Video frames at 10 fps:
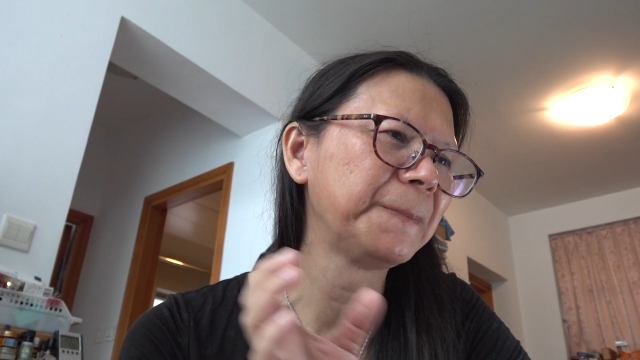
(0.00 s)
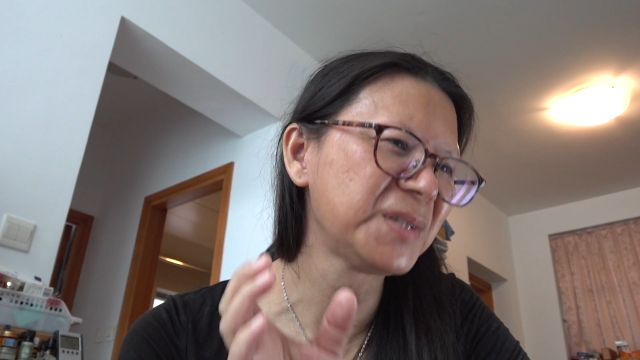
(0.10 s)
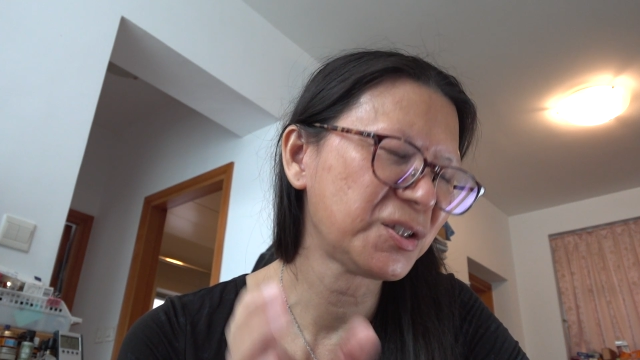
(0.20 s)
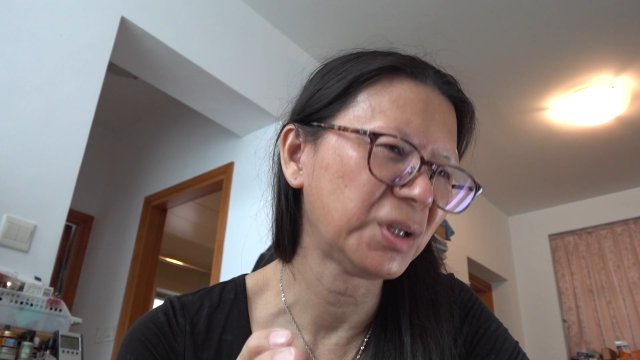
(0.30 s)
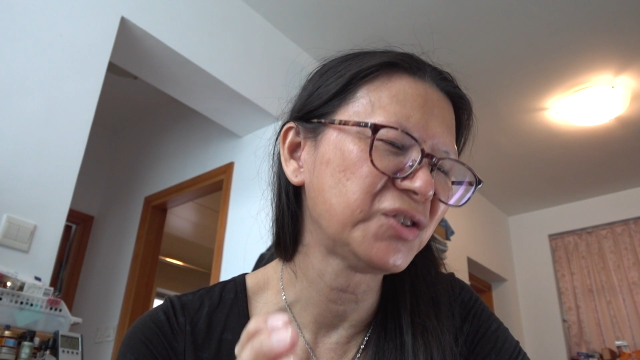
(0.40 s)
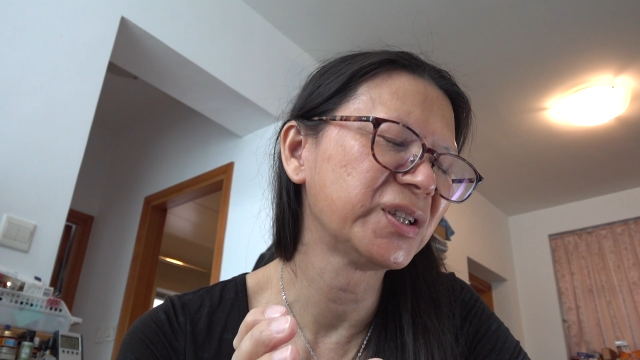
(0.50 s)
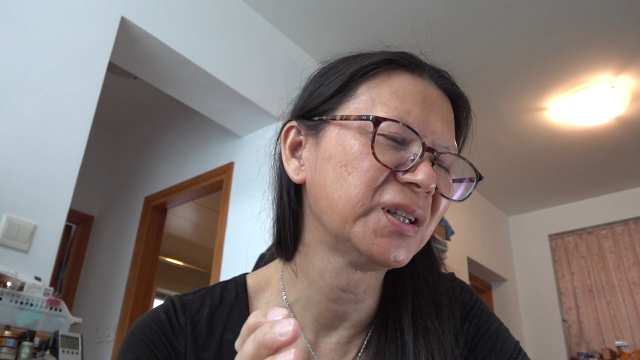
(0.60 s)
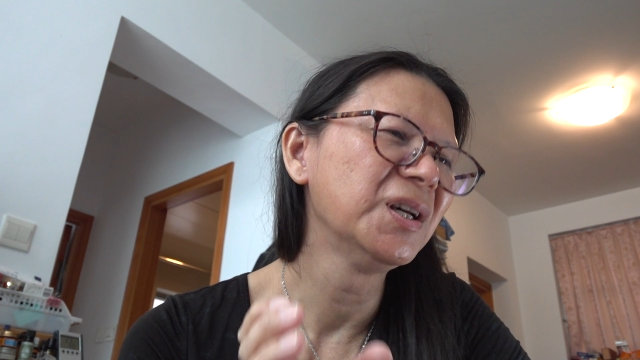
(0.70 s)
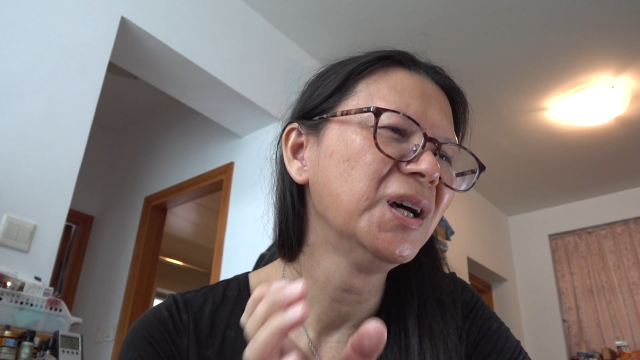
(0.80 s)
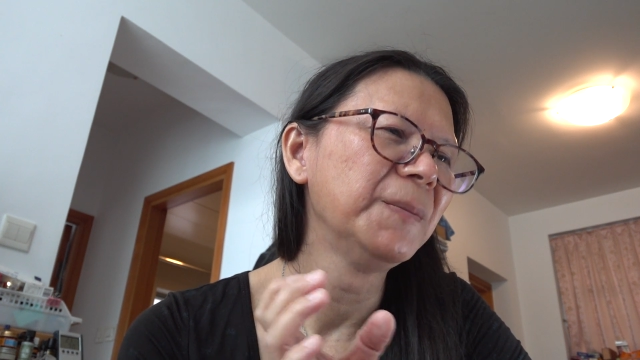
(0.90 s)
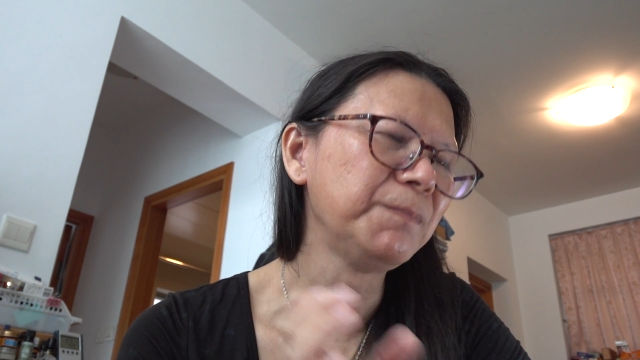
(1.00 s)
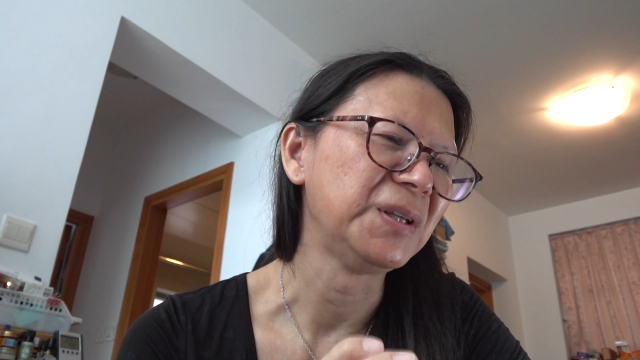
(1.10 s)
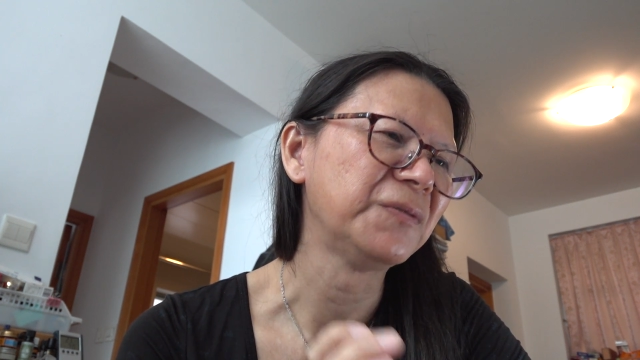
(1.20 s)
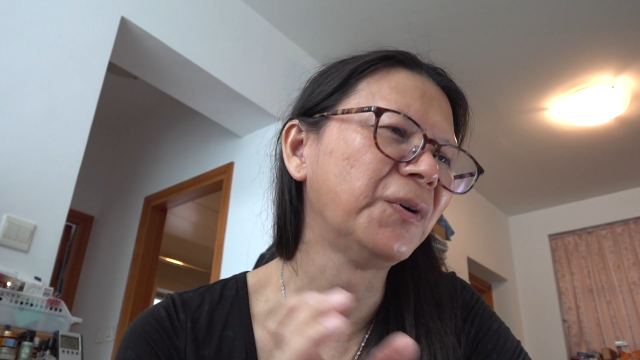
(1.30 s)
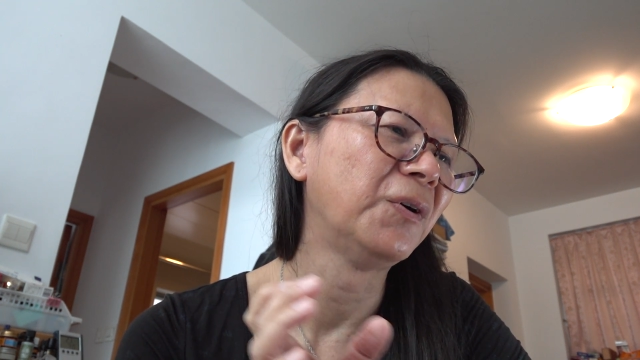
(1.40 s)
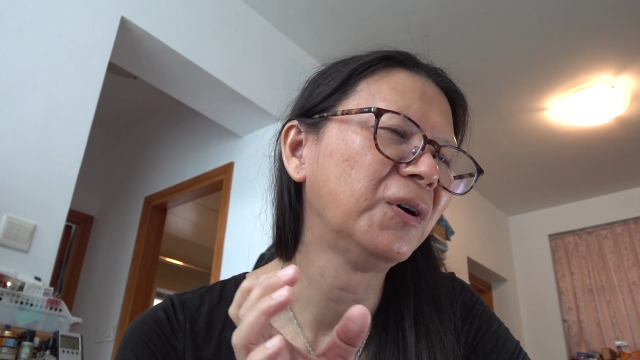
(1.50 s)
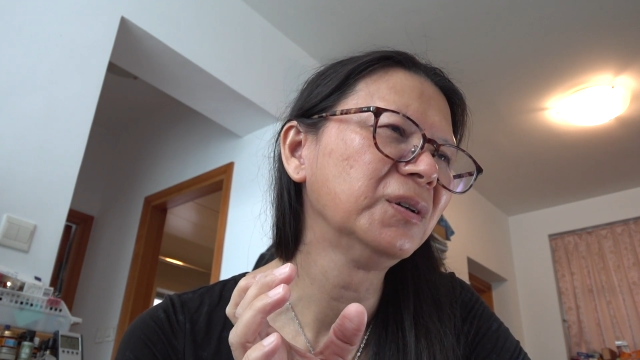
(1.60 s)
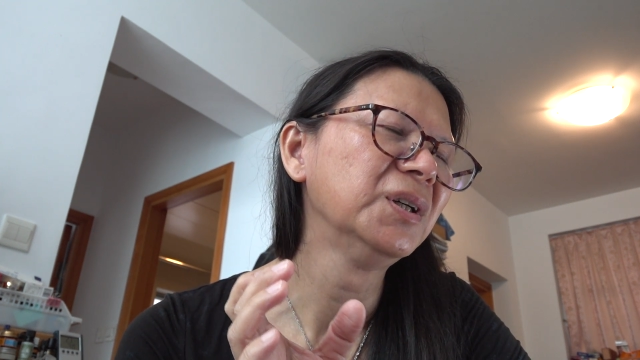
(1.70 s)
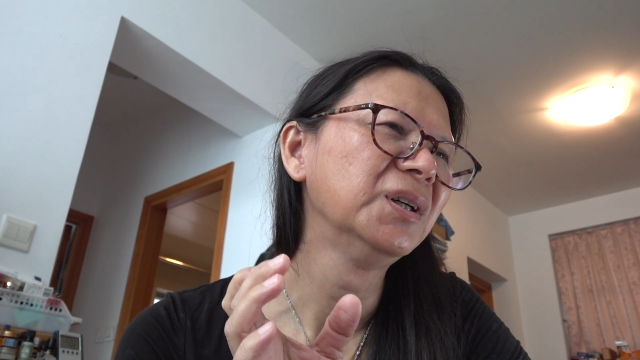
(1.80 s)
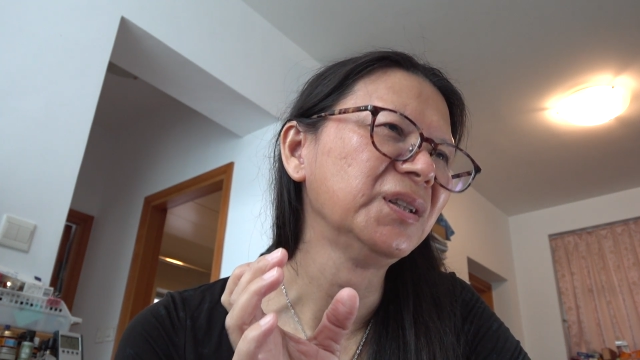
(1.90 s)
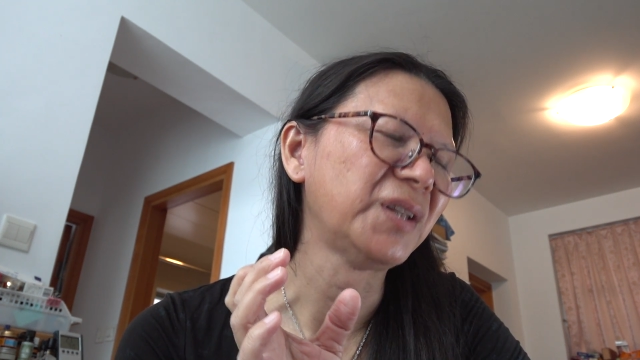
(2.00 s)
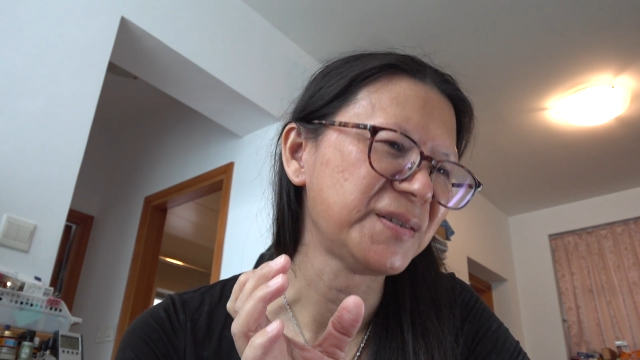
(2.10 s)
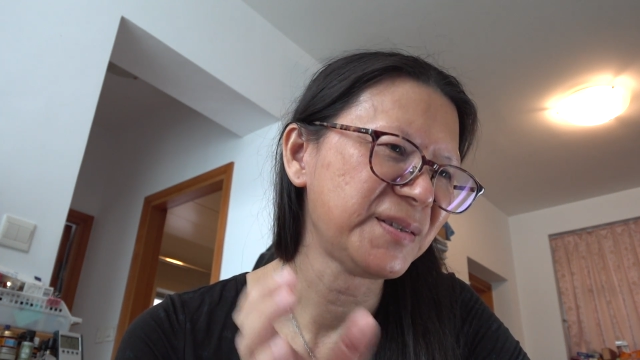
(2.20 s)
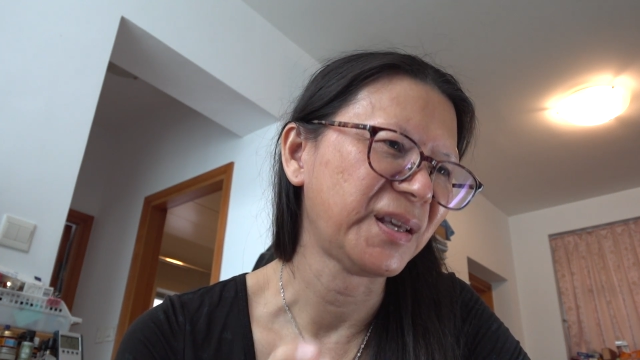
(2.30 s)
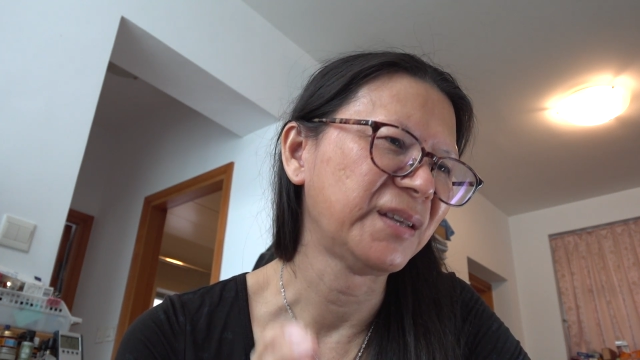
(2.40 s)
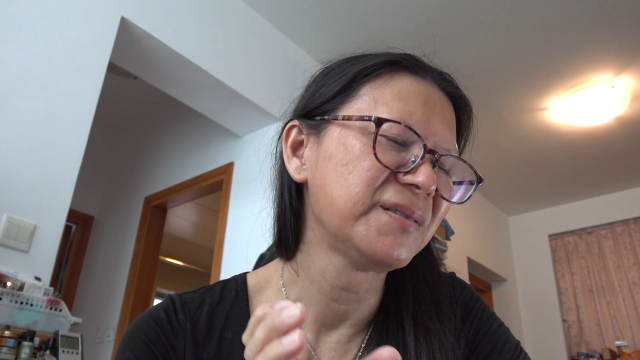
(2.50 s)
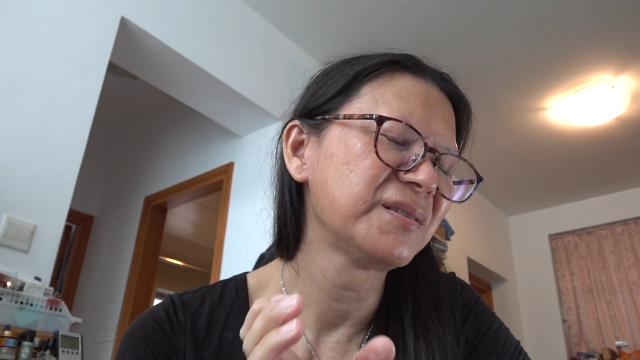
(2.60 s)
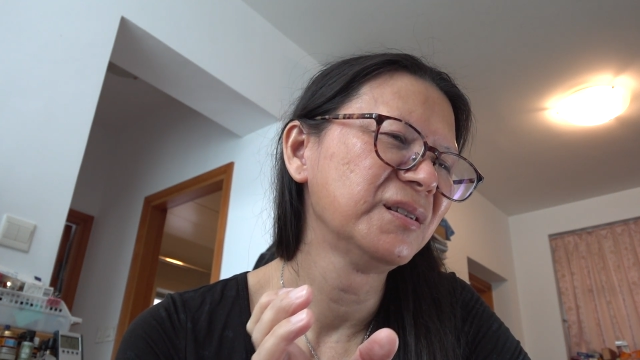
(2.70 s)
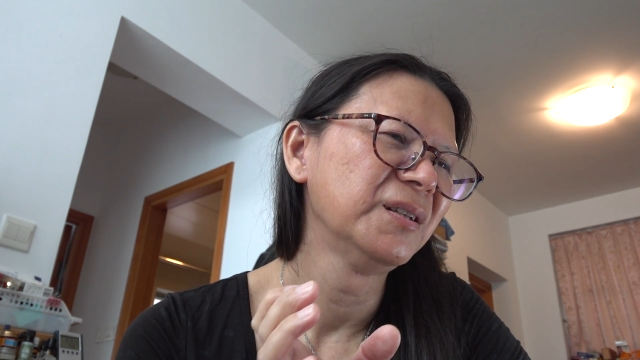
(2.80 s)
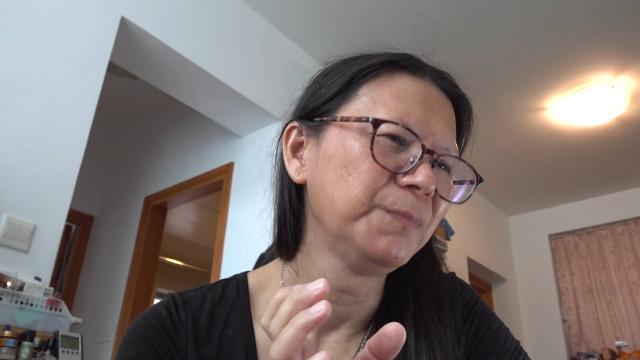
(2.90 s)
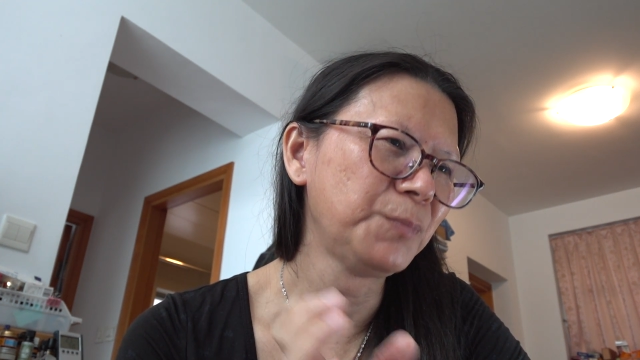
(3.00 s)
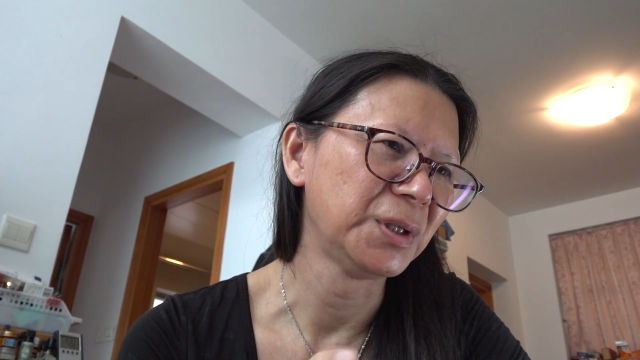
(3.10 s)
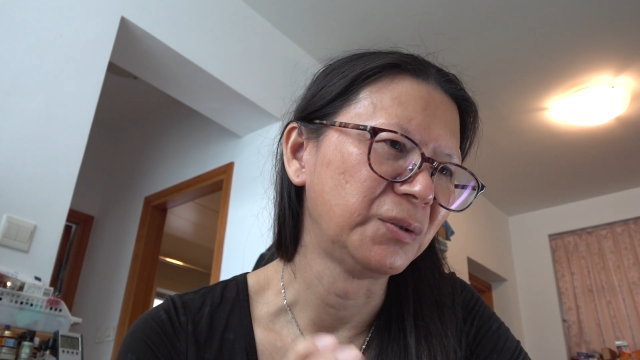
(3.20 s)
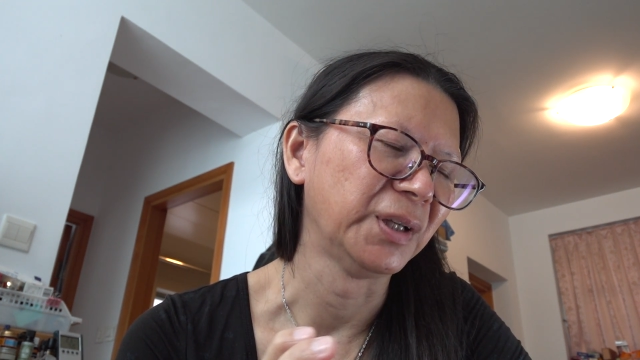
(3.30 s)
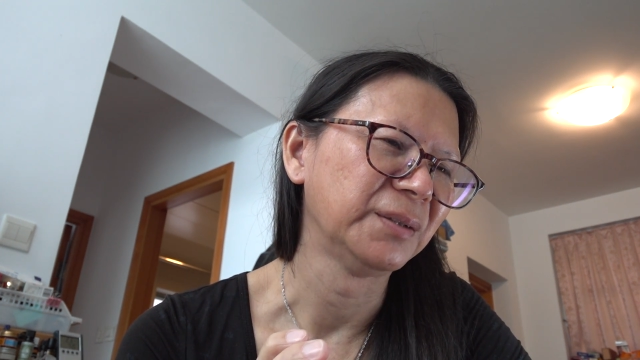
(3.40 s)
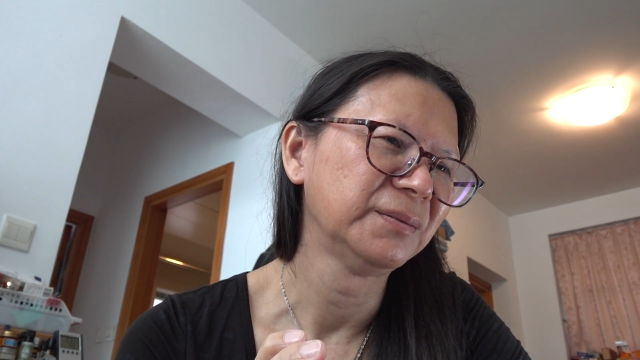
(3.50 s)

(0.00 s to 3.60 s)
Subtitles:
structure before the 6th period.